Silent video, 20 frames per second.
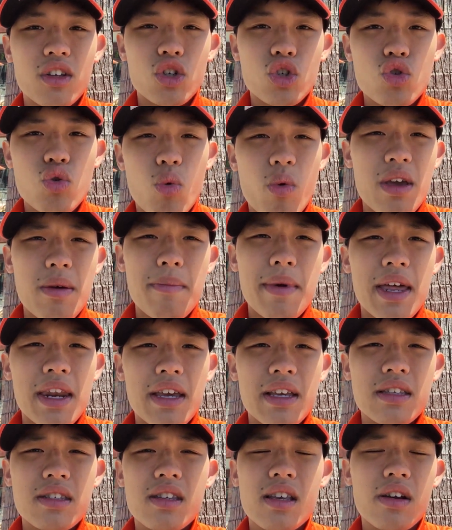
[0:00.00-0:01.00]
20
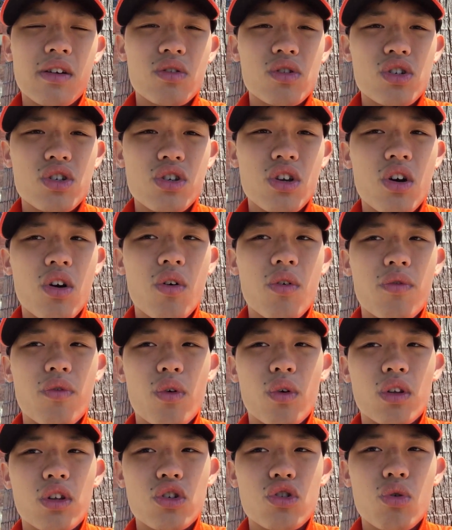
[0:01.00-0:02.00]
minutes or so
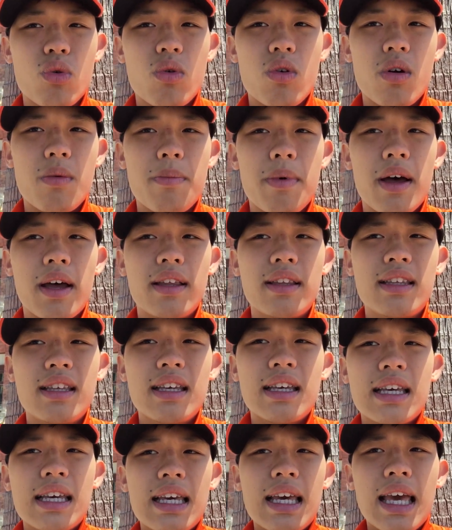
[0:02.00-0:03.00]
for the tour. But
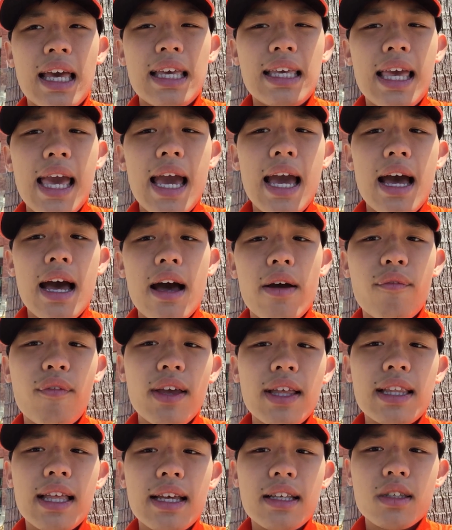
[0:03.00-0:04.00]
yeah, I
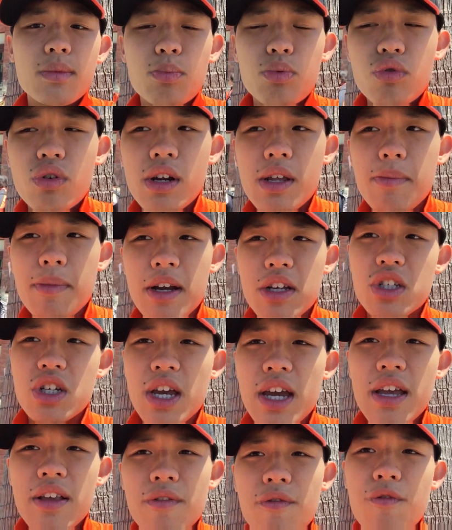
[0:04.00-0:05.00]
think that's pretty much
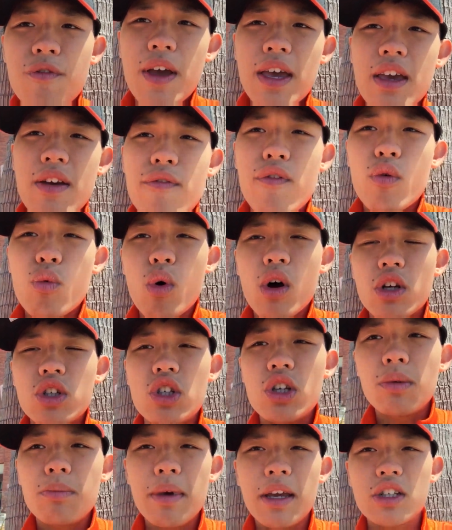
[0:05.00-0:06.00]
it. Thank you for
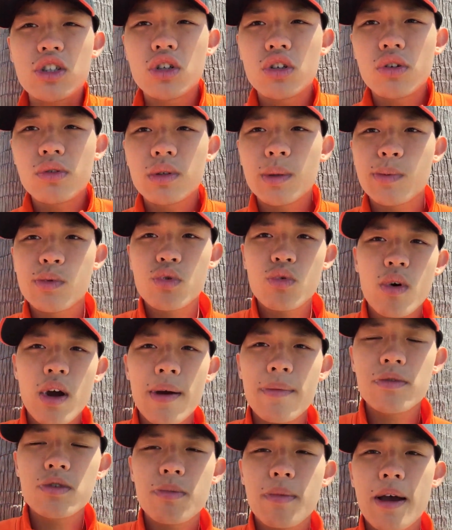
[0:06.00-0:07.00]
watching. Make sure you
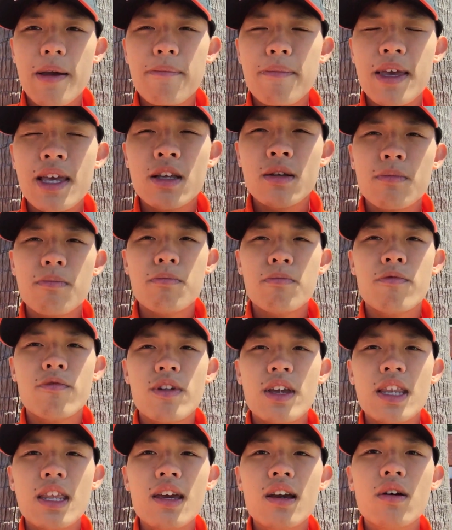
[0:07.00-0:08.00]
subscribe to my meet
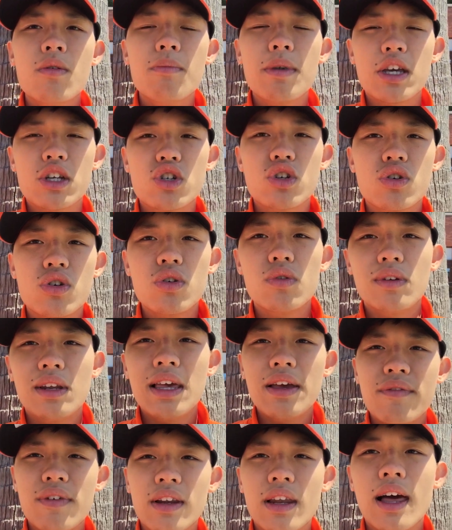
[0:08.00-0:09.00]
video make sure you
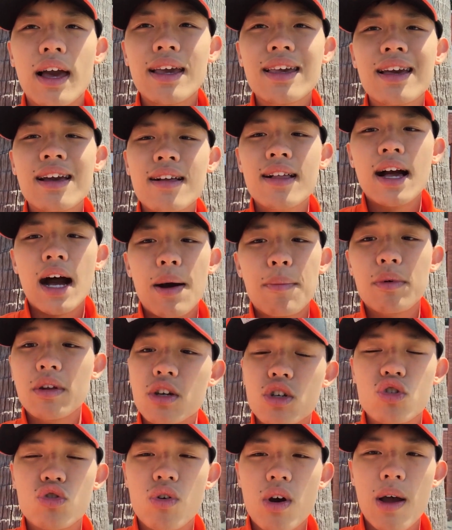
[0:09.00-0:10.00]
leave a like i'm
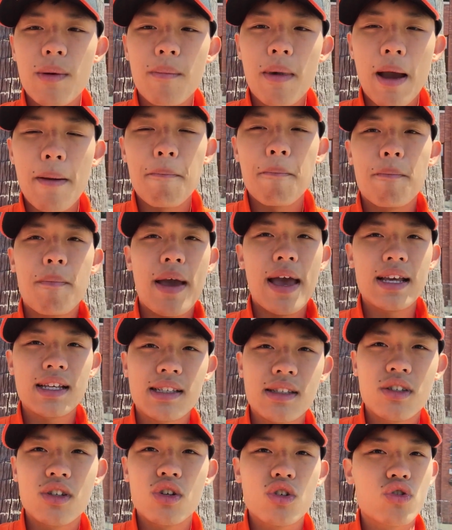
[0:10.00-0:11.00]
gonna try my
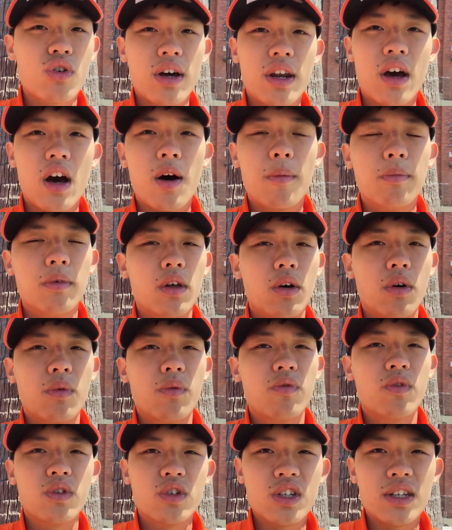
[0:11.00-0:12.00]
best to try to upload
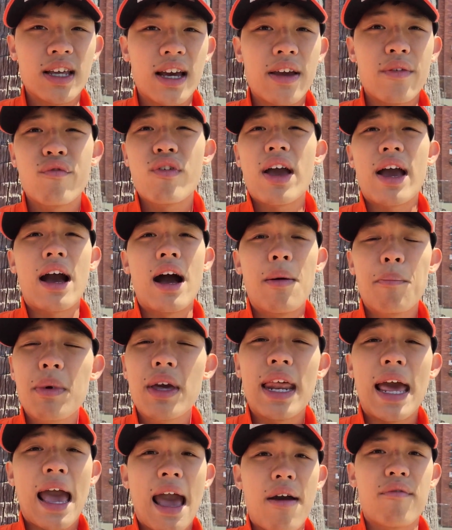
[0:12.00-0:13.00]
for tonight in fact i'm
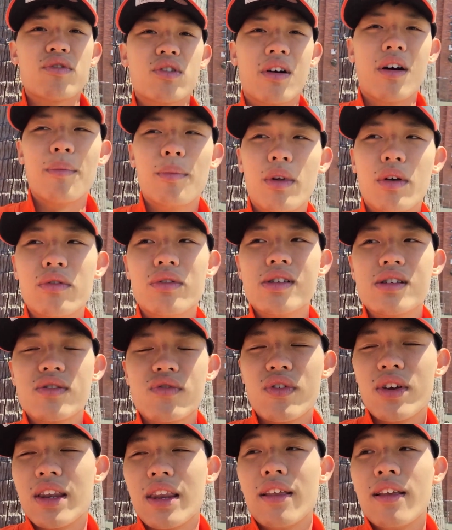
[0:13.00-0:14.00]
gonna have to upload this
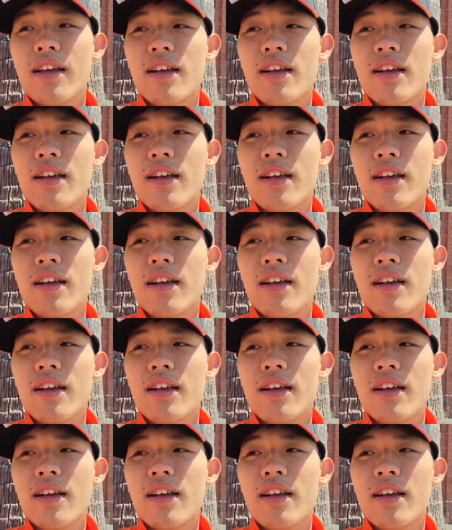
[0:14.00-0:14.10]
video